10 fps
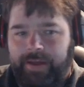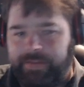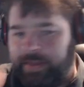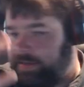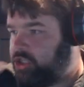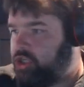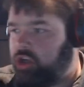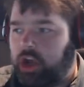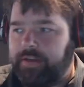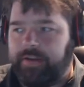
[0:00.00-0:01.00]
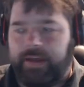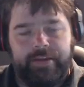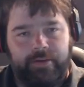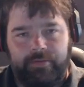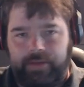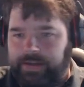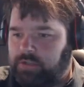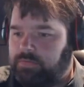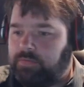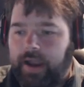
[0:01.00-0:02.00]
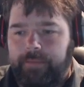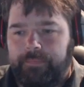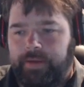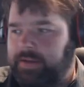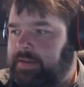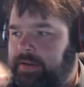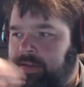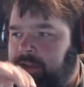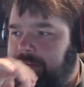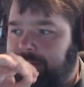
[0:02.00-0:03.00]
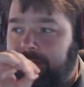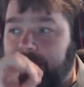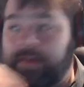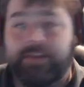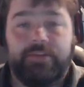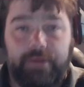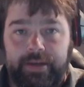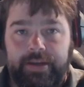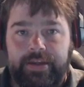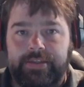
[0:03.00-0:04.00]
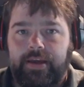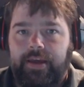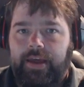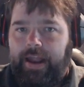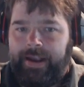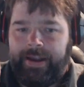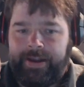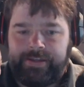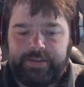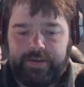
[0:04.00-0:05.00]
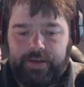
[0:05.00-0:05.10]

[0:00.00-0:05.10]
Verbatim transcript: Not that it's good, not that you think it's right, but it's it's just it is what it is. And